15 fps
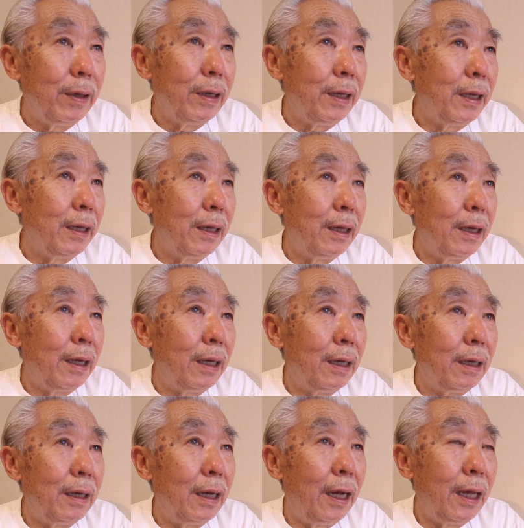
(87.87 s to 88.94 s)

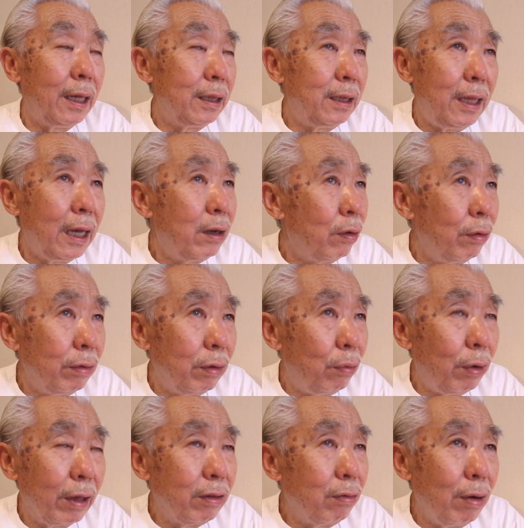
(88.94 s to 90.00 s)
I think it was a
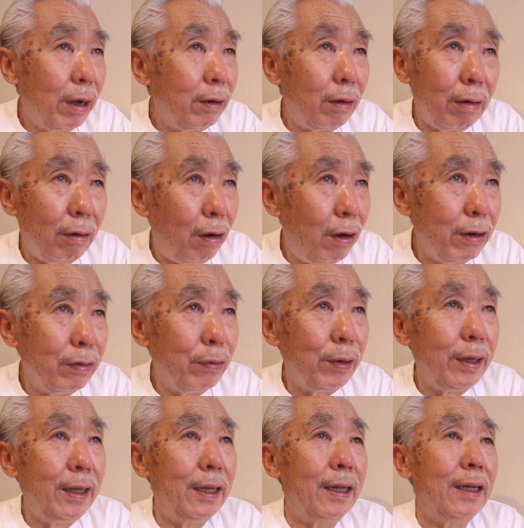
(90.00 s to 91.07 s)
restaurant or
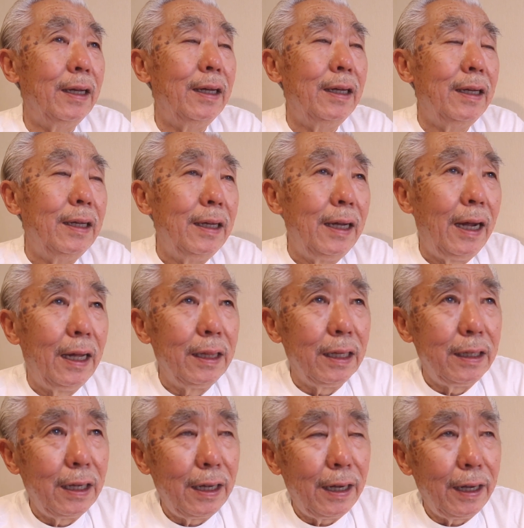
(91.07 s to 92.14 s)
laundry at the
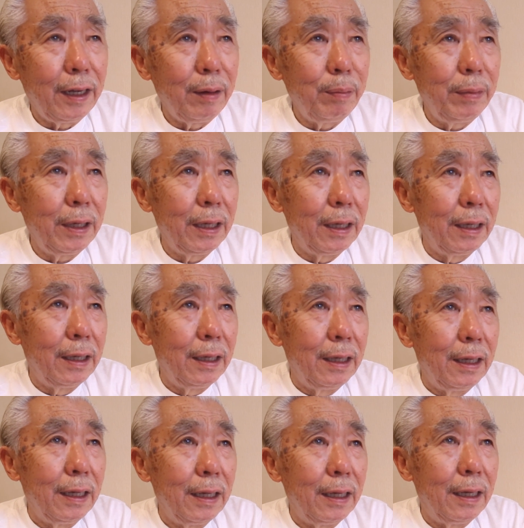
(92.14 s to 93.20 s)
time.
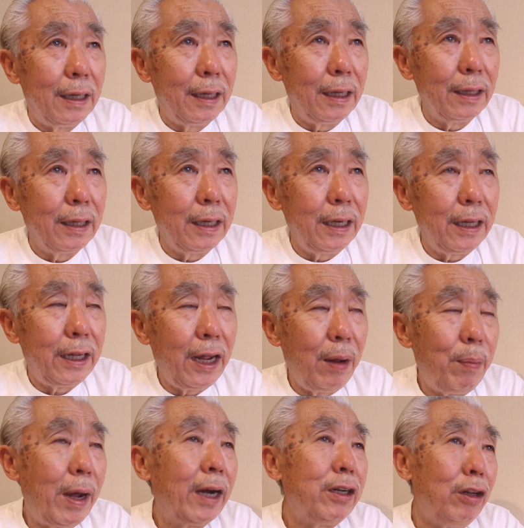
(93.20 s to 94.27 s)
And then he
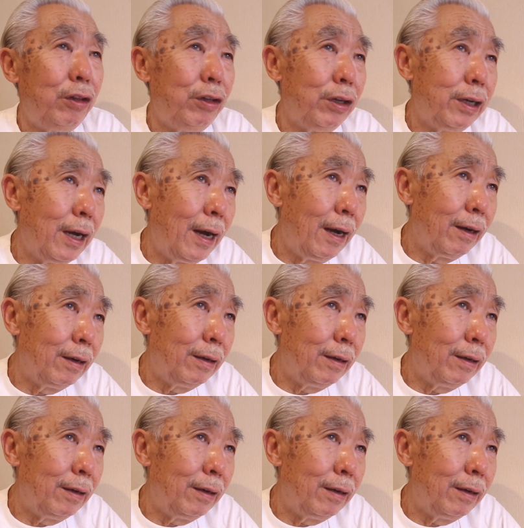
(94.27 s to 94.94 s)
came back to Chicago.